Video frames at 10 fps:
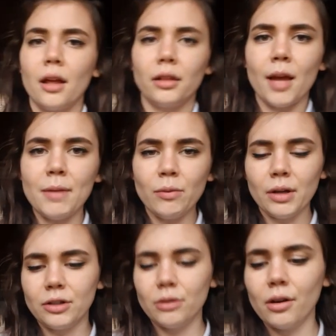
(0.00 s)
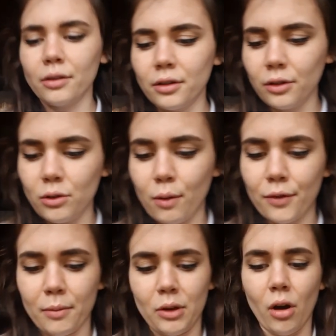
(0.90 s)
Let me read to you a little note
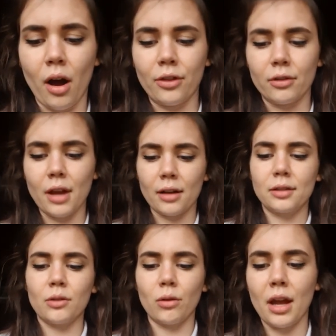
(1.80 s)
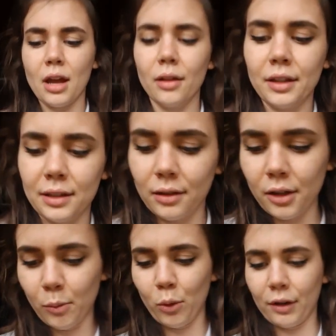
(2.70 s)
from the author next, okay? This is a
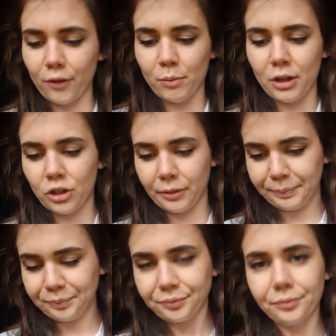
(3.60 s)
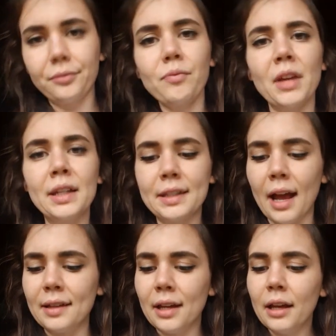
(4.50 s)
little more information. It
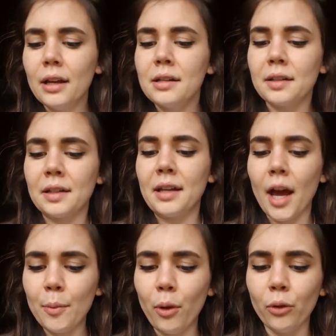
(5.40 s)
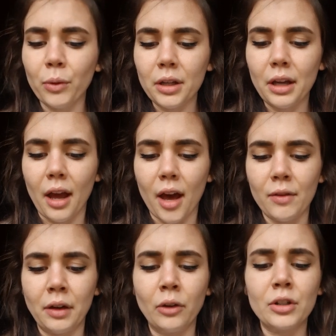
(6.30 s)
says, does a tadpole really
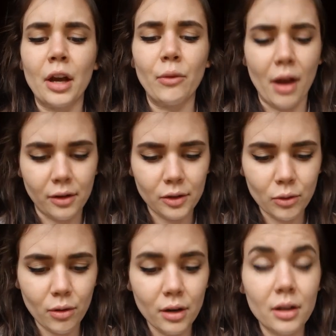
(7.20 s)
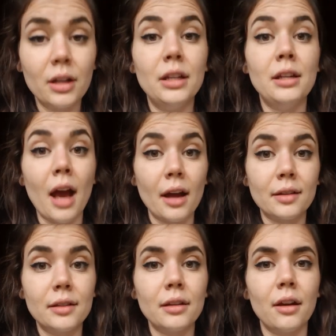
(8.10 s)
have an inner tyrannosaur?
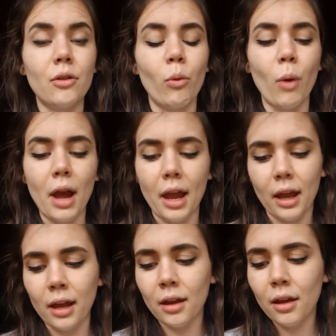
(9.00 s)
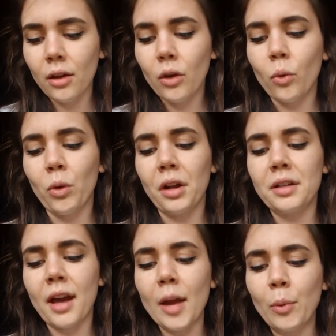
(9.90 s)
Yes, in a way. When a
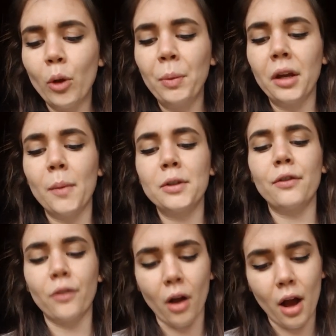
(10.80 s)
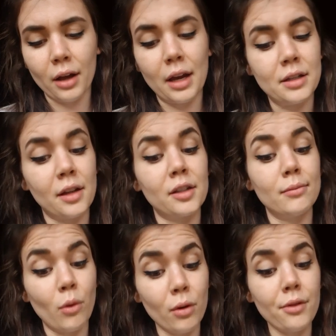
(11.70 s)
tadpole becomes a frog, it does
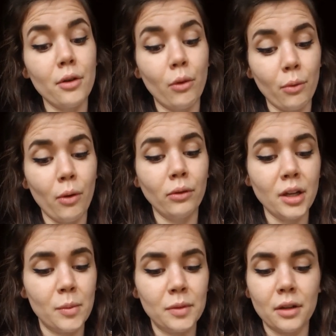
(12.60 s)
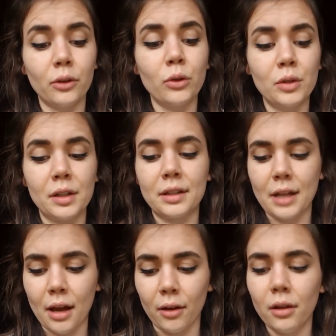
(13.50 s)
more than grow limbs and lose its
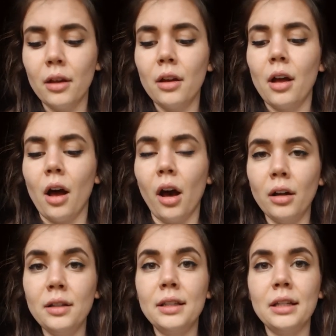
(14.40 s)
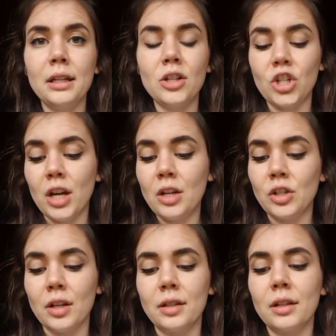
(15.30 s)
tail. Unseen
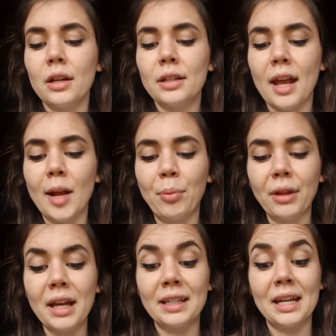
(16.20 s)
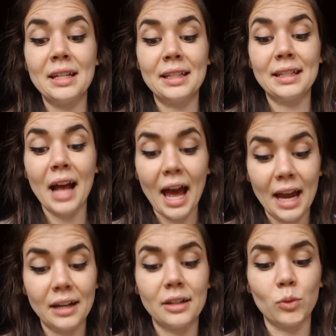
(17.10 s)
changes take place
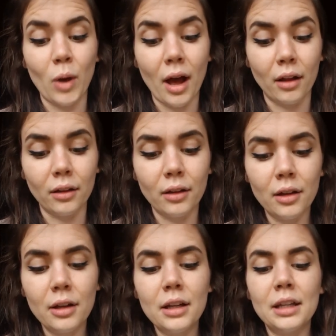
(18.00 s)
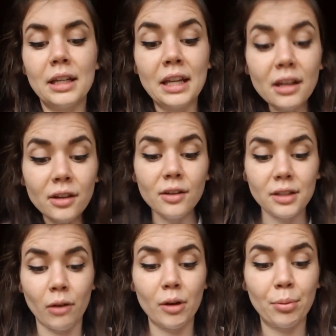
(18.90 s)
inside as well.
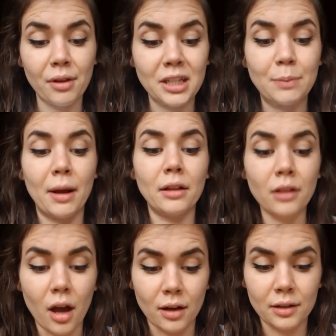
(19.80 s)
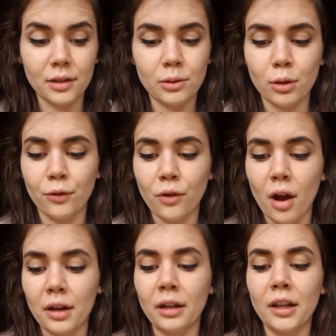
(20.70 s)
Gills are replaced by lungs, so the
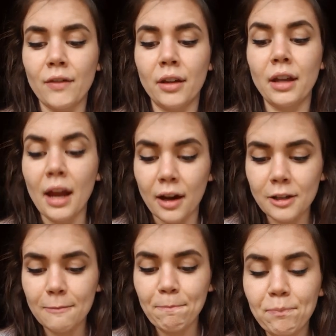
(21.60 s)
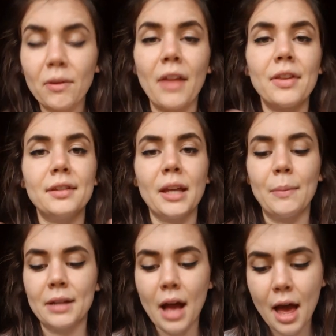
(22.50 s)
frog can live on land. At the
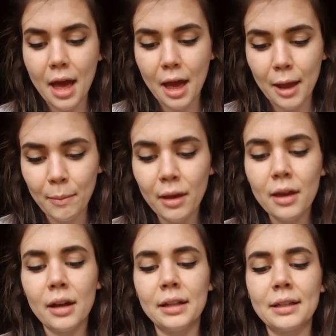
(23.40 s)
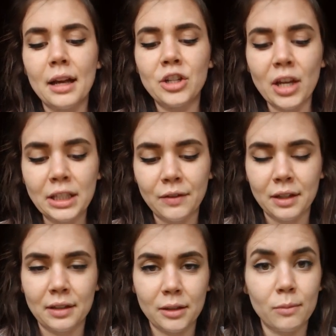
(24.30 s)
same time, its digestive
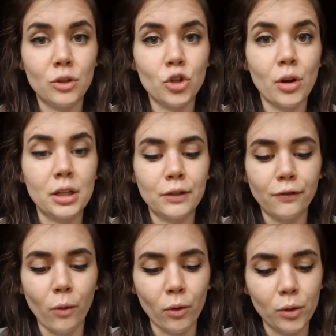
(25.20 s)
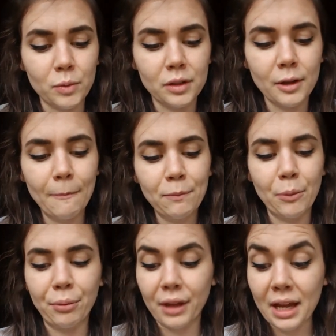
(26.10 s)
system transforms.
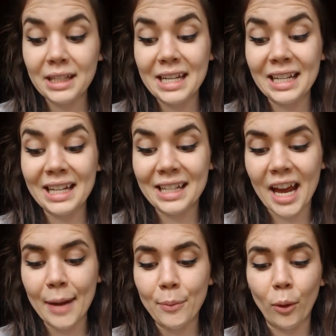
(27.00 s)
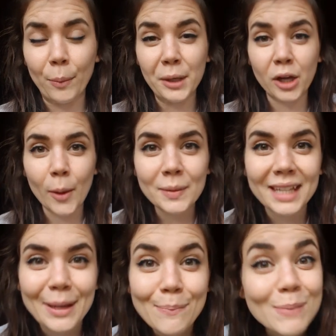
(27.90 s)
The plant-eating tadpole becomes
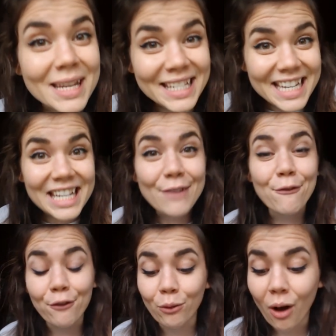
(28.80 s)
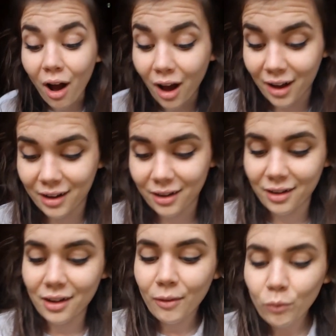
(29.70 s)
a meat-eating frog.
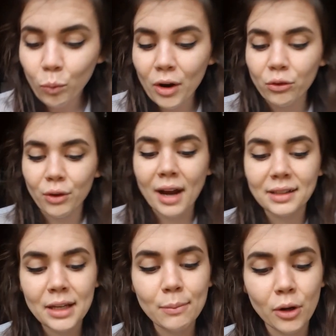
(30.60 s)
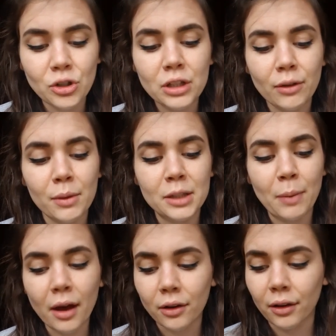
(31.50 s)
When Rex emerges from his
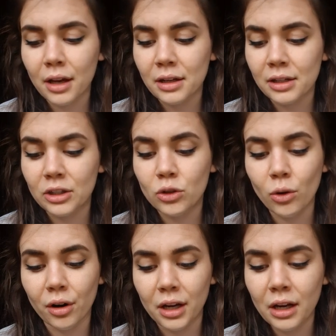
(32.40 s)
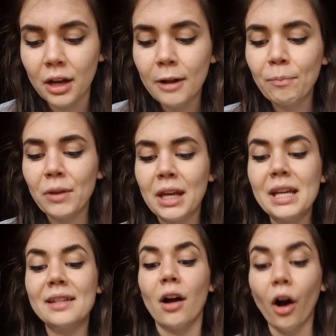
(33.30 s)
puddle in his story,
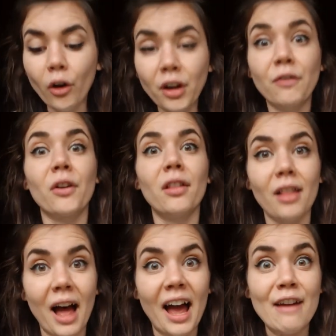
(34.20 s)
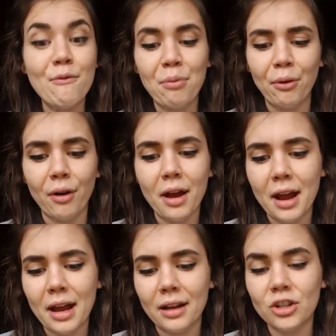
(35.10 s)
he is hungry for live
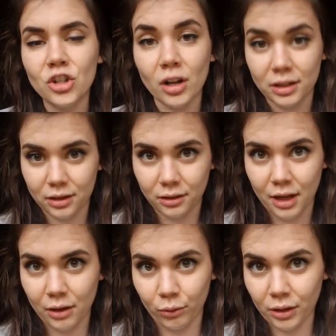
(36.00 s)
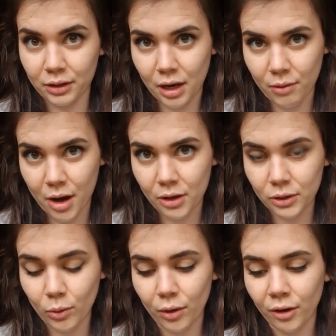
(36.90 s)
prey, just like a real
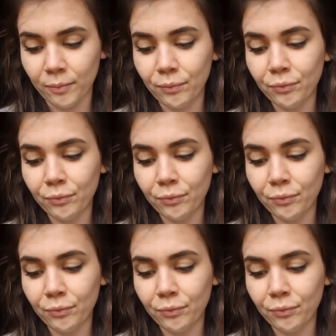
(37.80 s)
tyrannosaur.